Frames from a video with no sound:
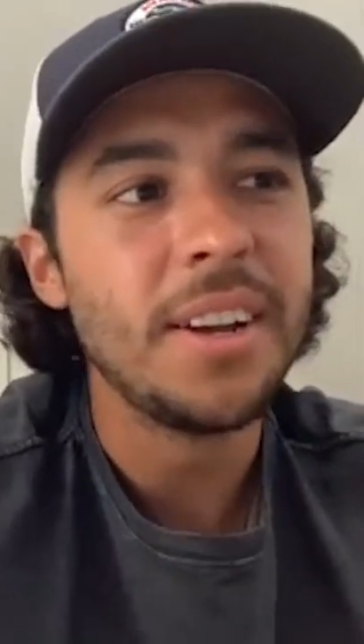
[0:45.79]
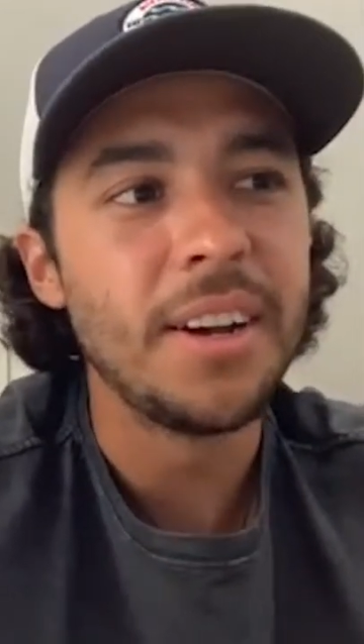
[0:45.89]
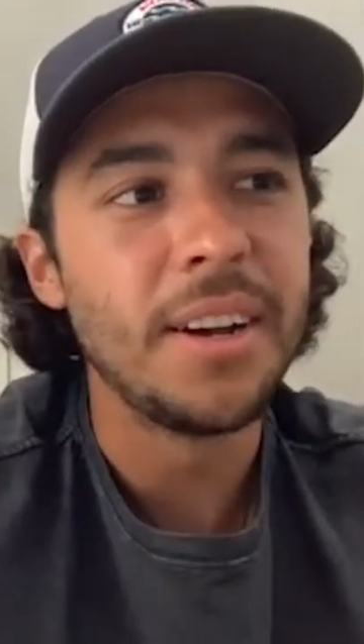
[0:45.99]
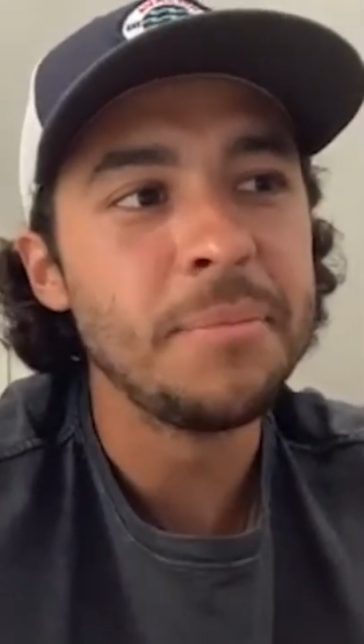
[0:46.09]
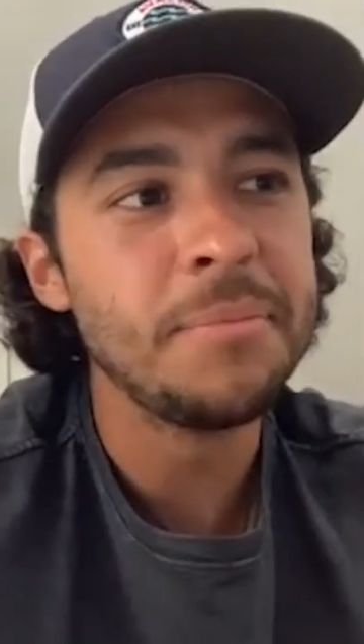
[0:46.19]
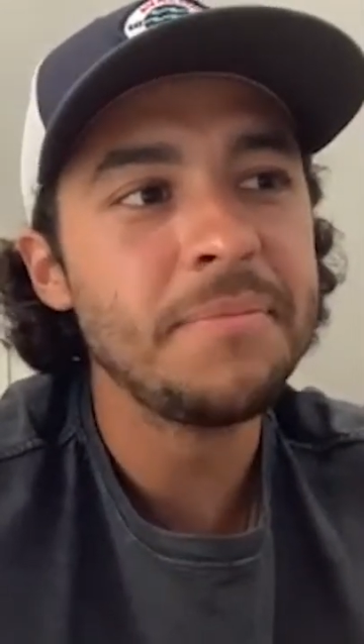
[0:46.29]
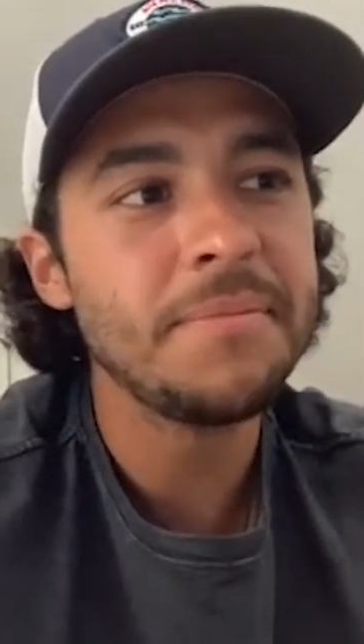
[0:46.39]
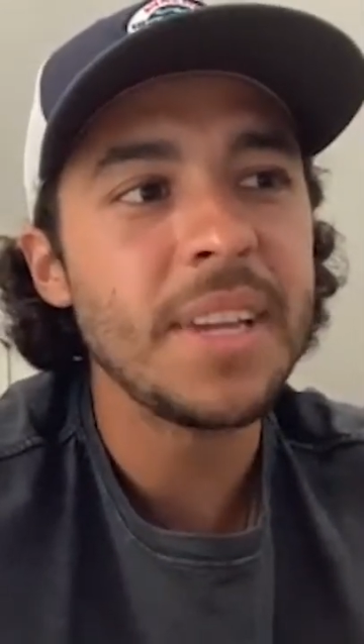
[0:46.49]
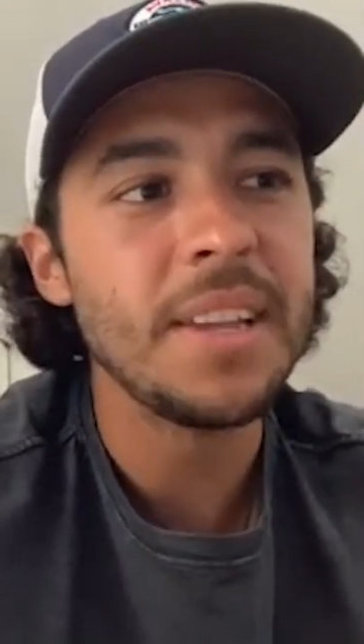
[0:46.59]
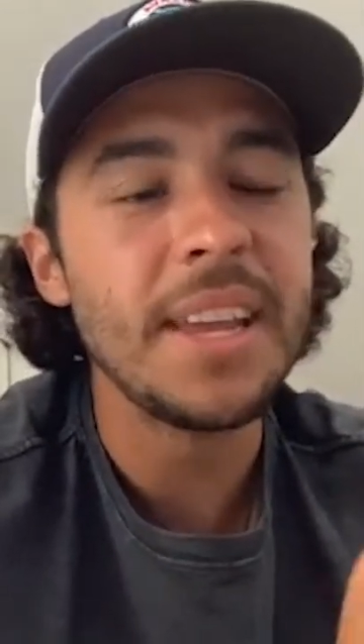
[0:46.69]
um,
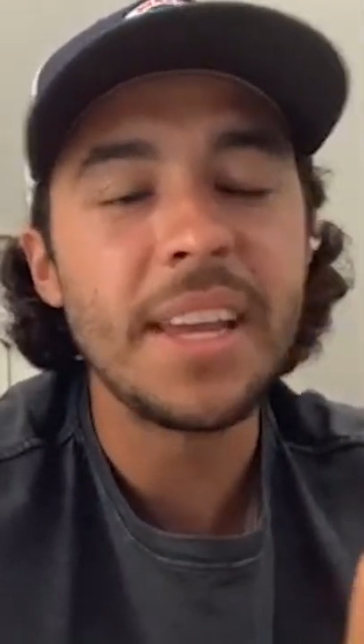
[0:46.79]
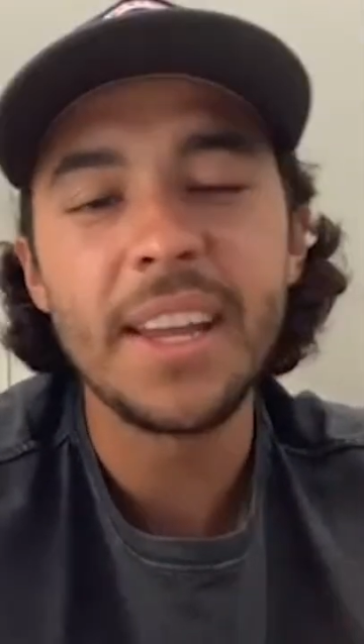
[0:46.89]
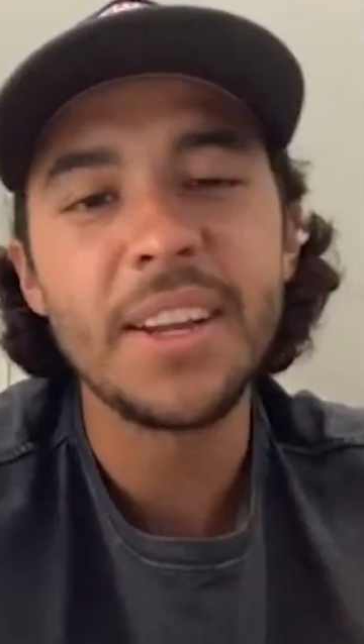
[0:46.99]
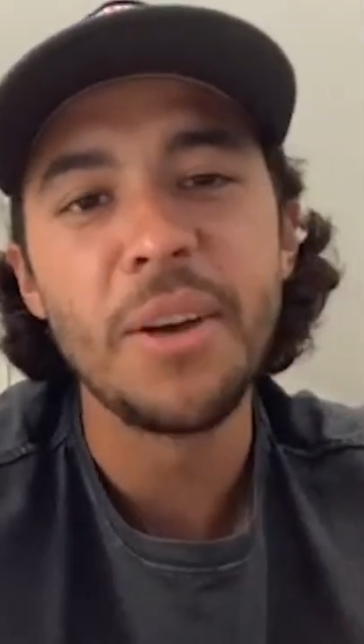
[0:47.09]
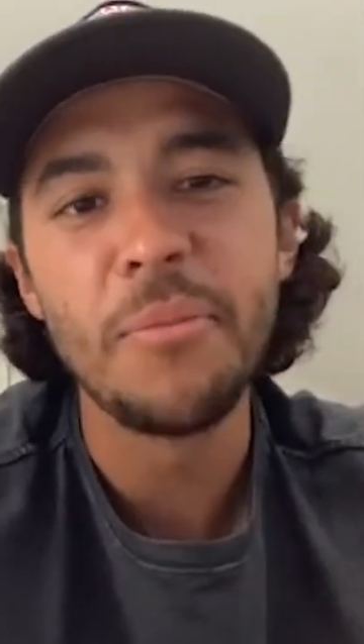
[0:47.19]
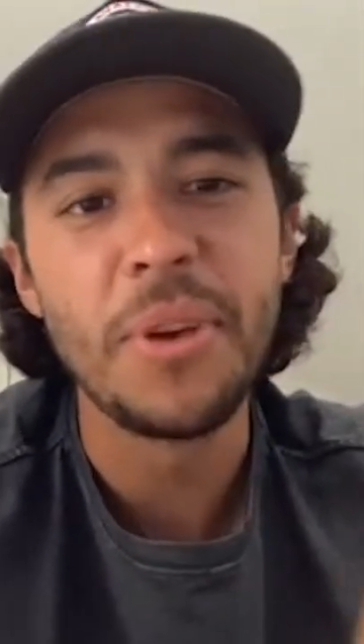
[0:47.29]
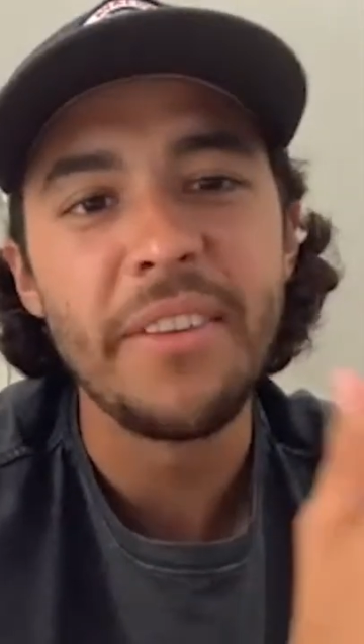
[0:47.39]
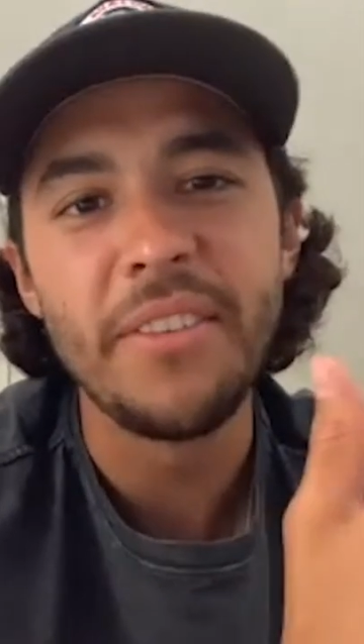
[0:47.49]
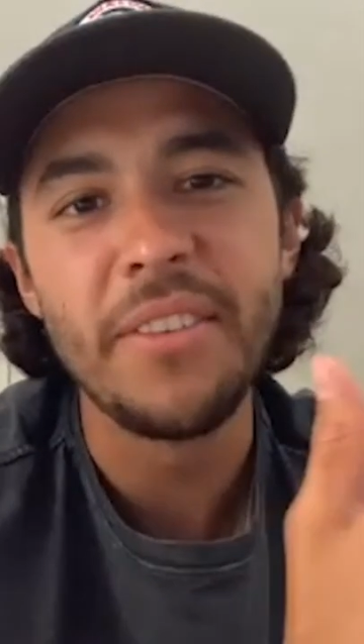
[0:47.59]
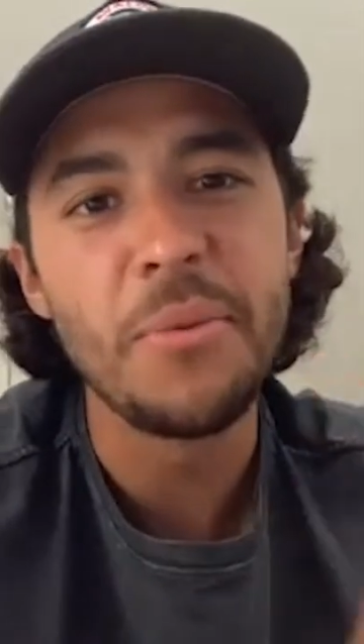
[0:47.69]
and they can come
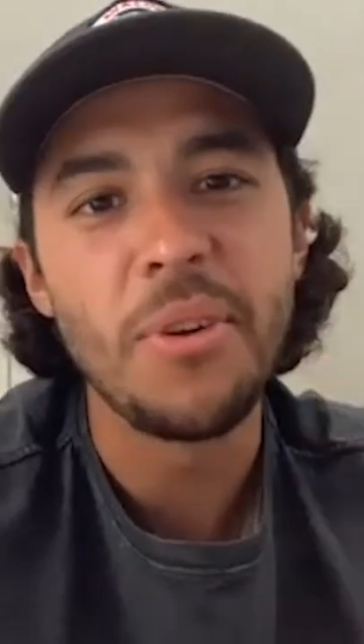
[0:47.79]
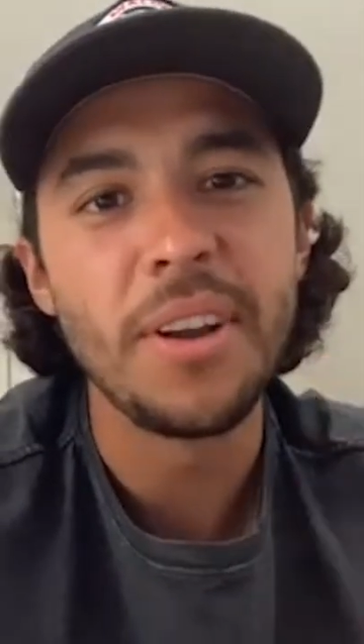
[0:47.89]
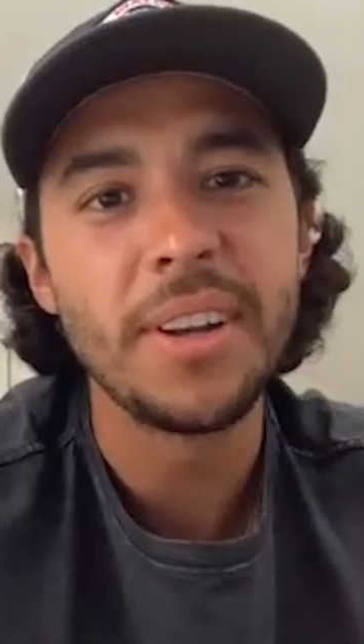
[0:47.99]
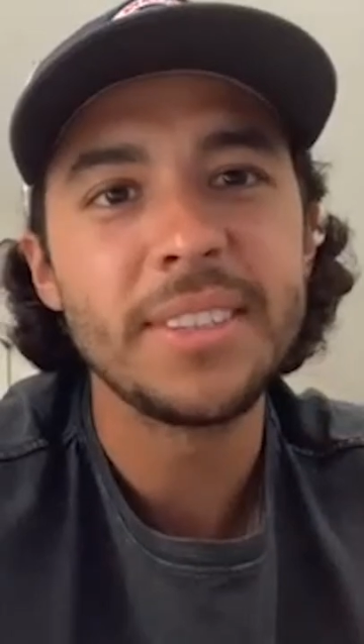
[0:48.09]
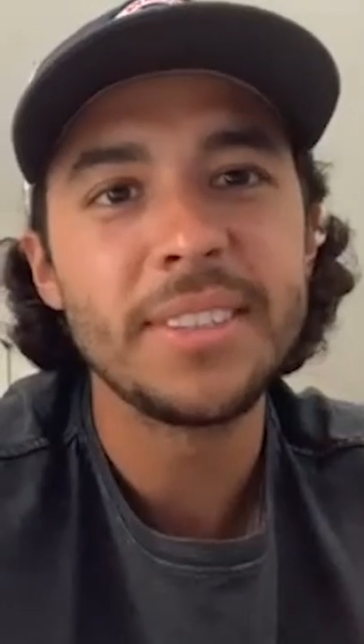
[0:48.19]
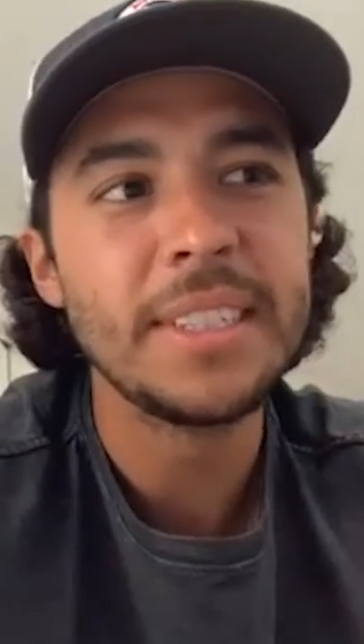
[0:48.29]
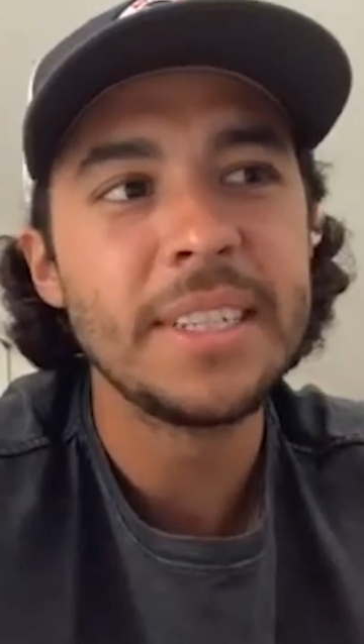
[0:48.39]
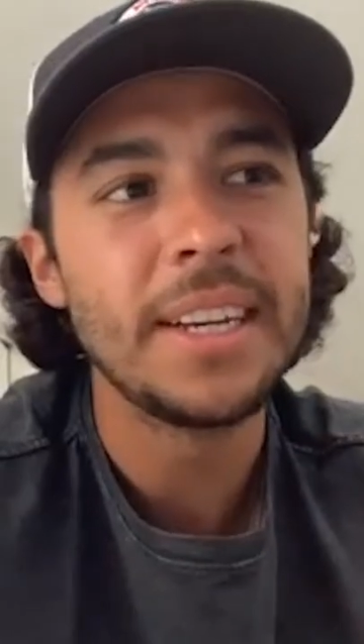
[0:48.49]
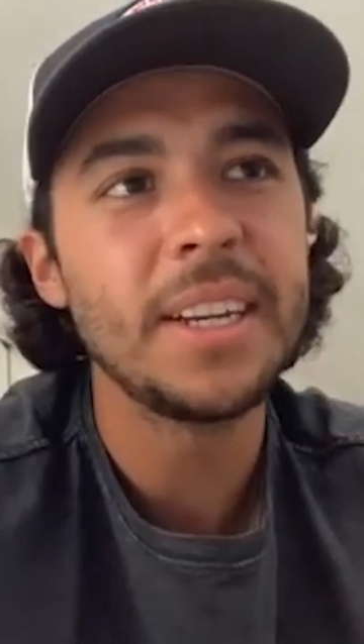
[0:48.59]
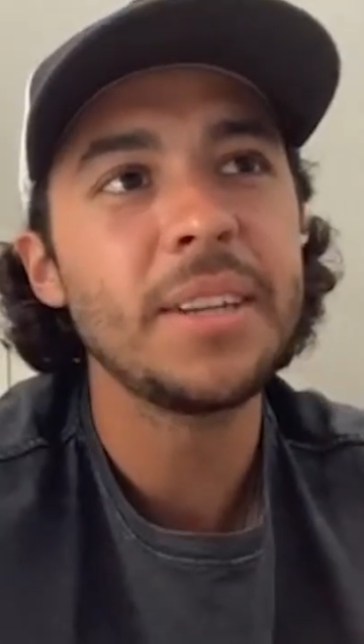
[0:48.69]
whenever they want, and
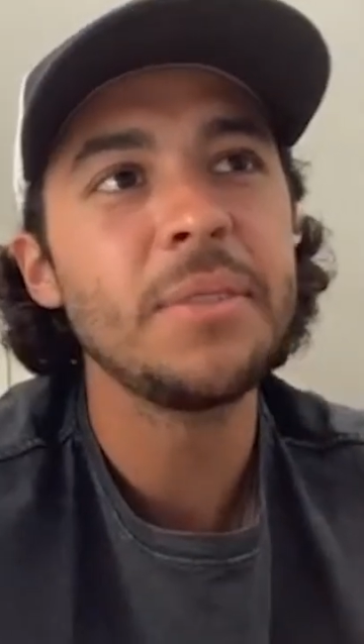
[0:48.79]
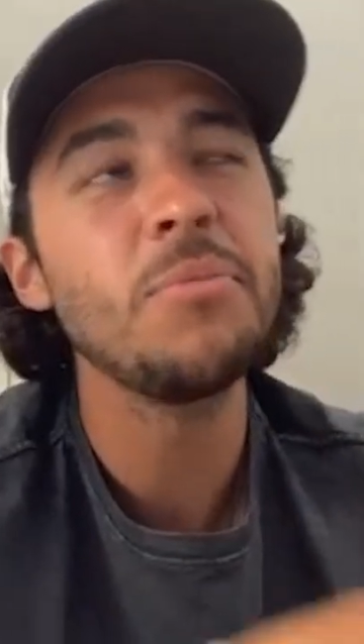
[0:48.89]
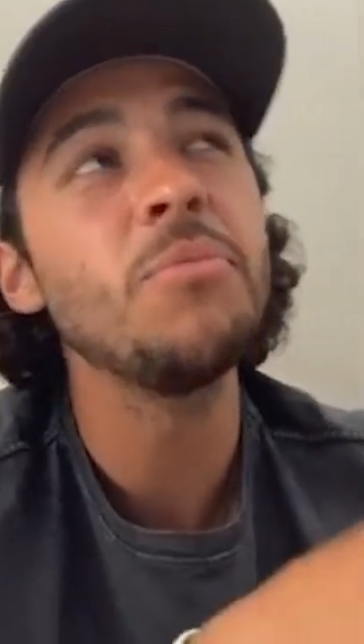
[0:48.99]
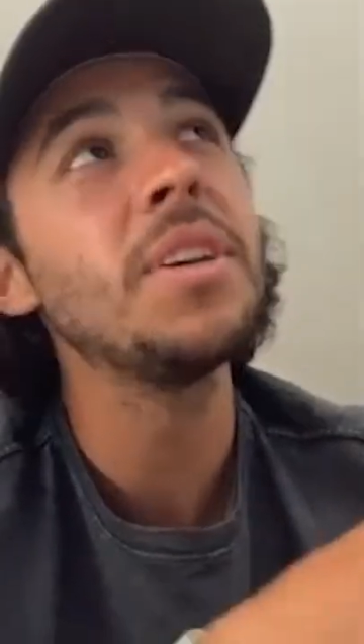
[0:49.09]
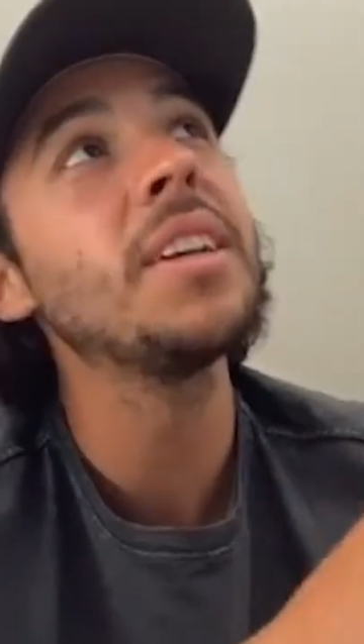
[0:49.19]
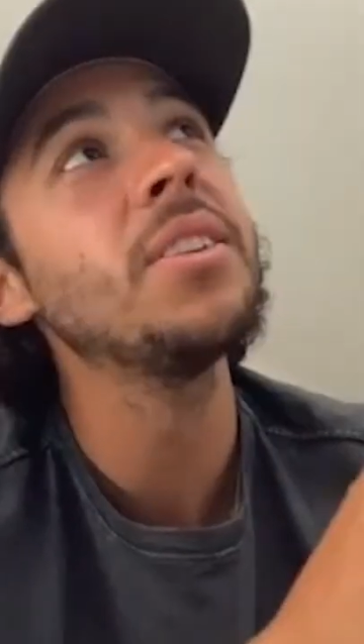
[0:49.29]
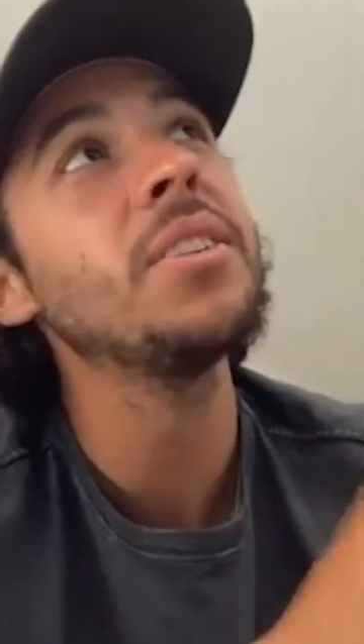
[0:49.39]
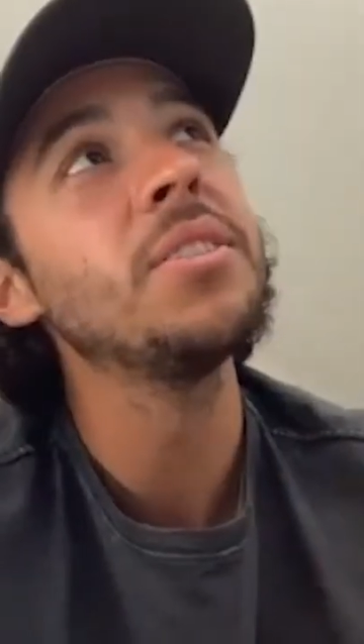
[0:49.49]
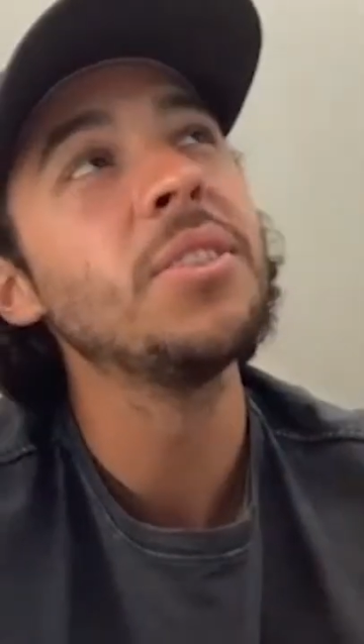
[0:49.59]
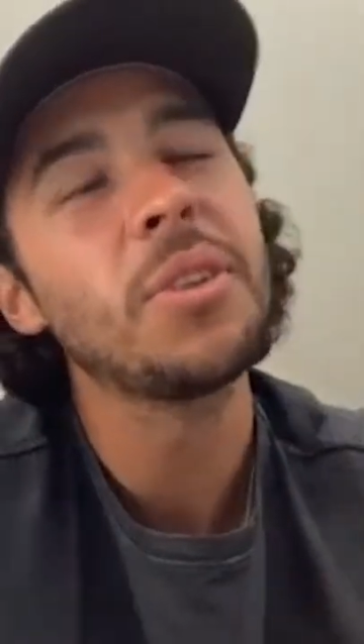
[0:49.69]
uh, we
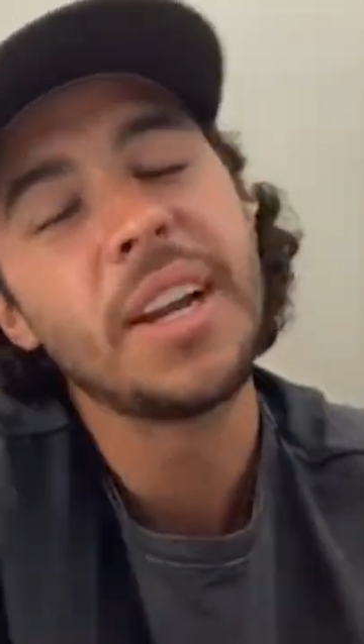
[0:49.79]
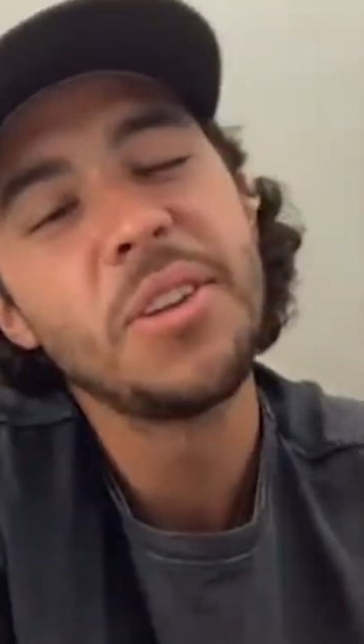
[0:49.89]
can you know kind